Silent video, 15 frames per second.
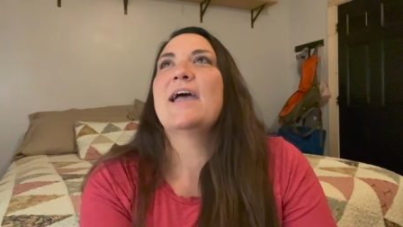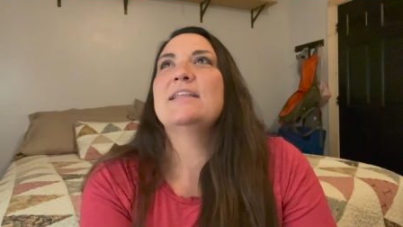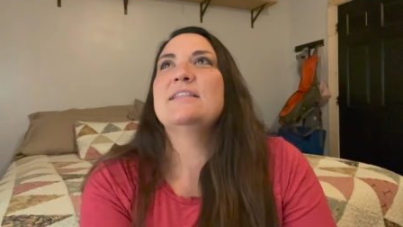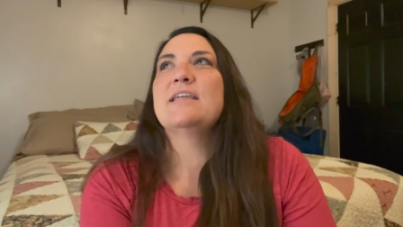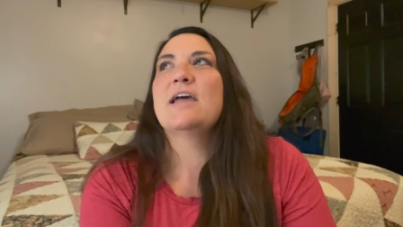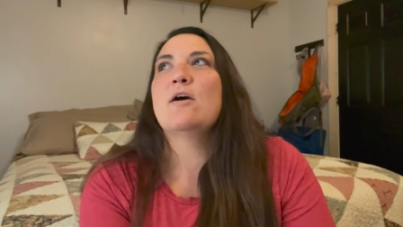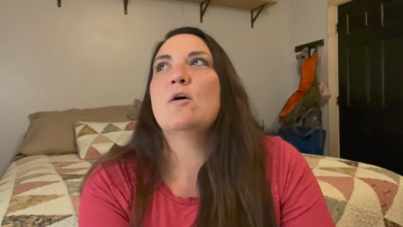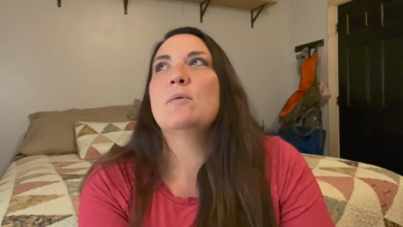And
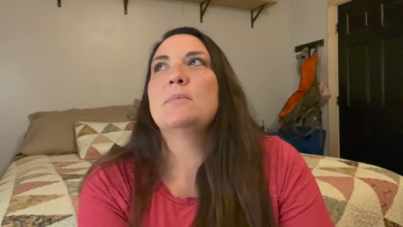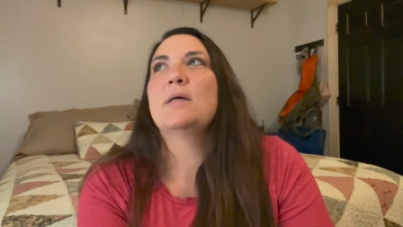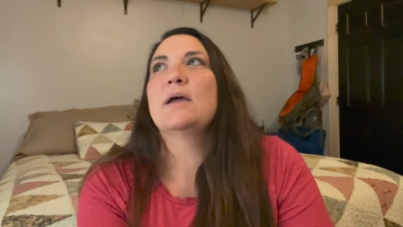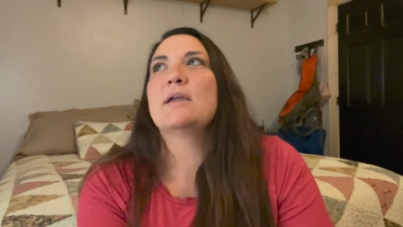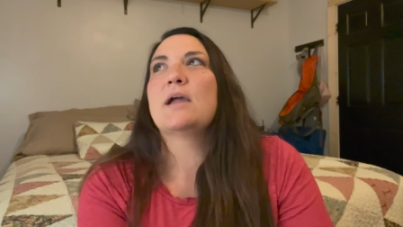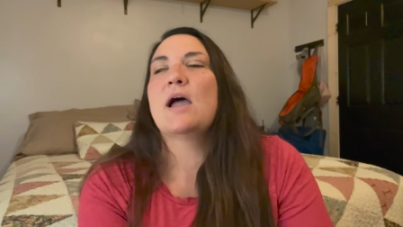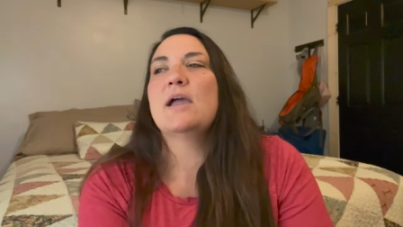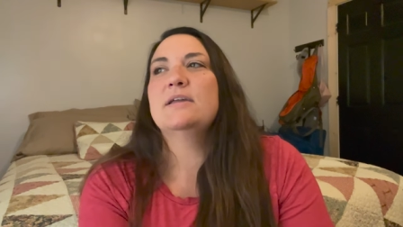now I'm
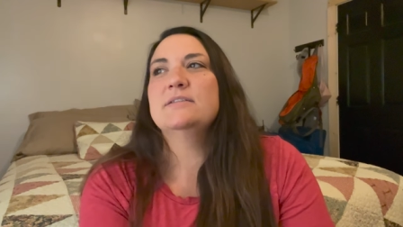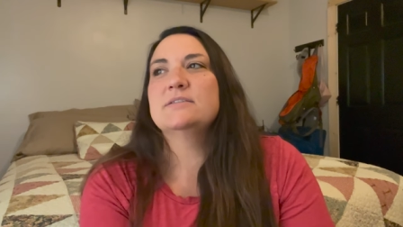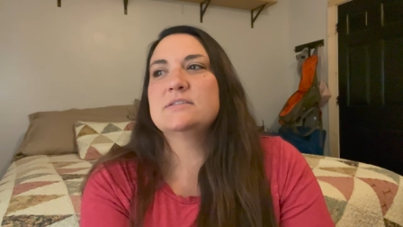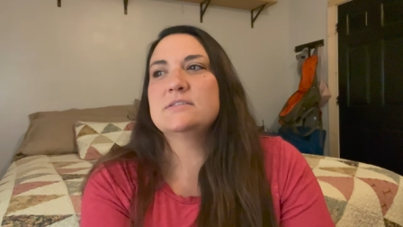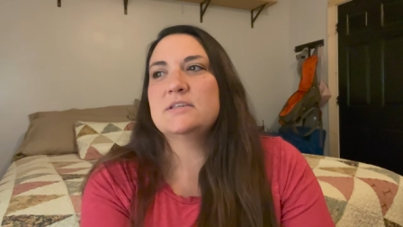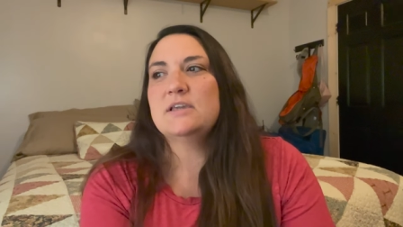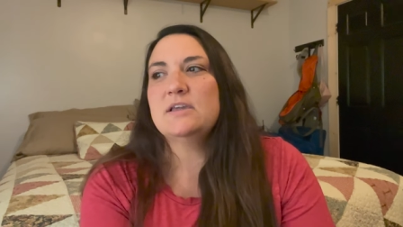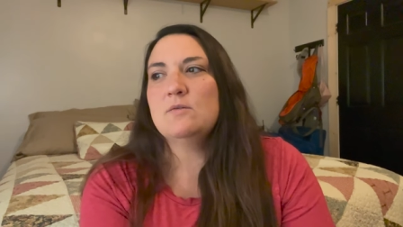like, I can
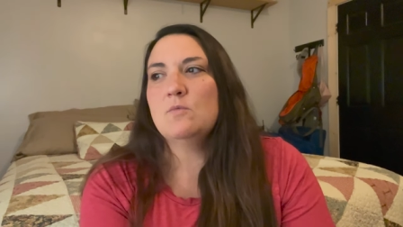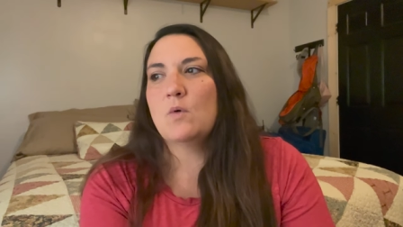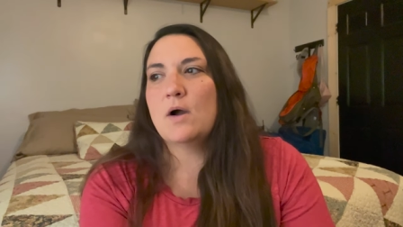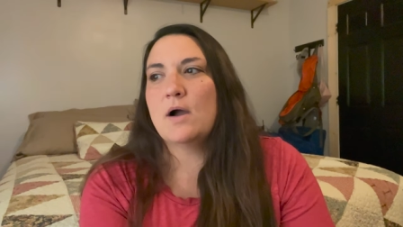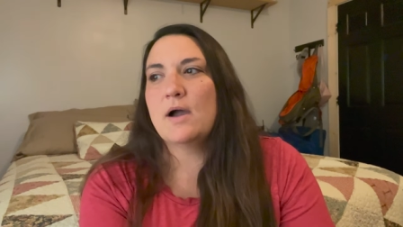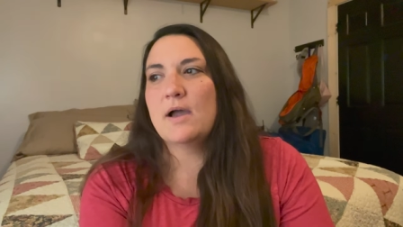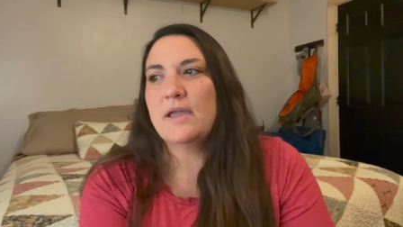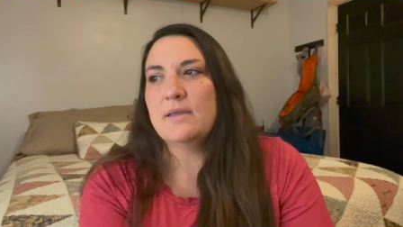see
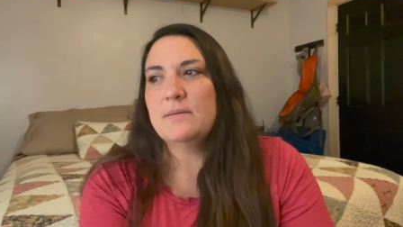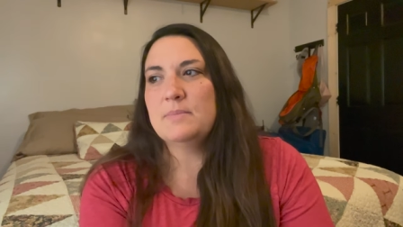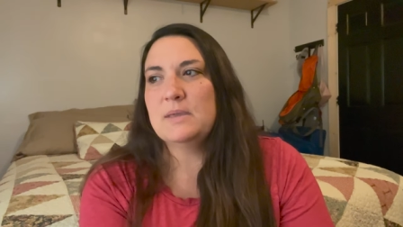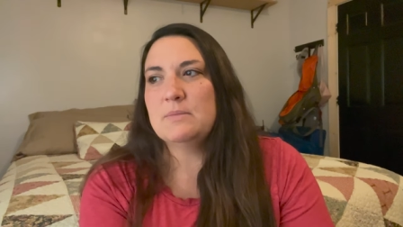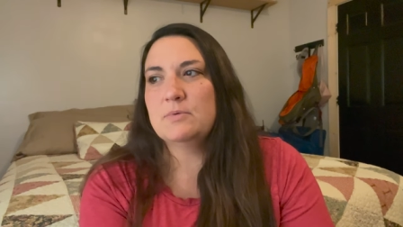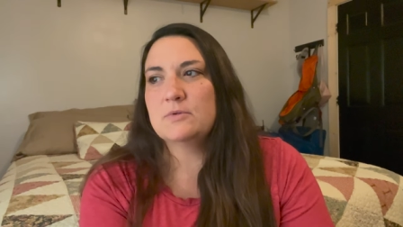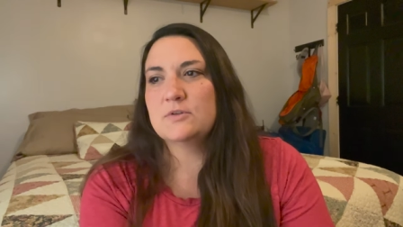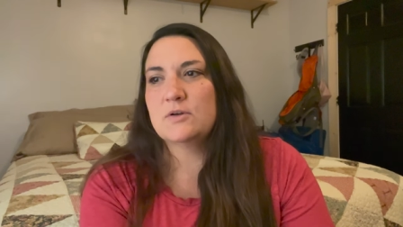why
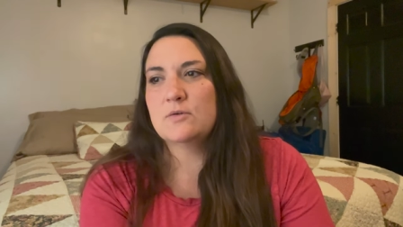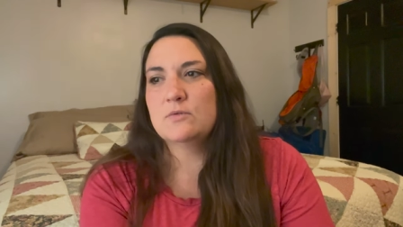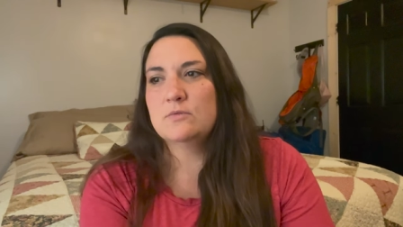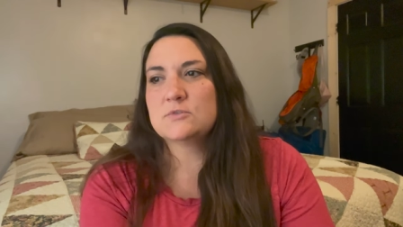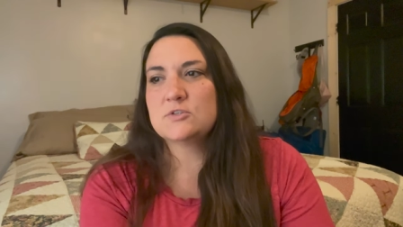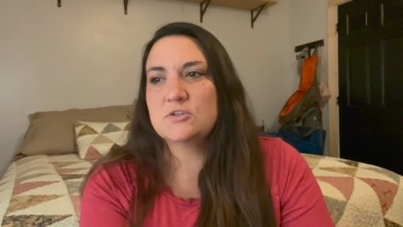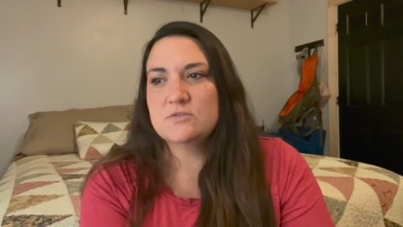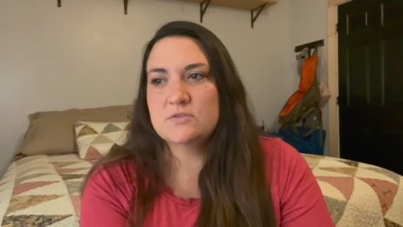people
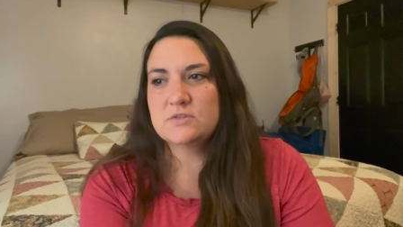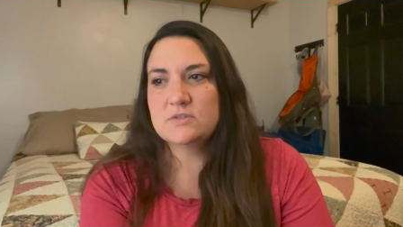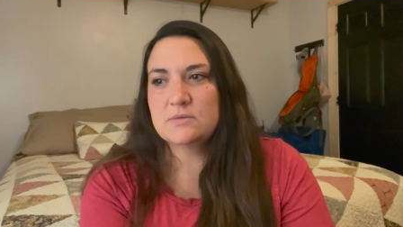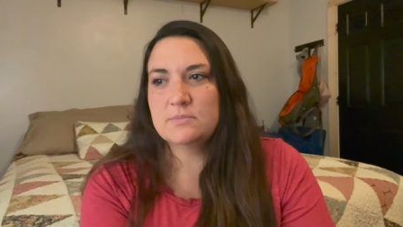don't choose to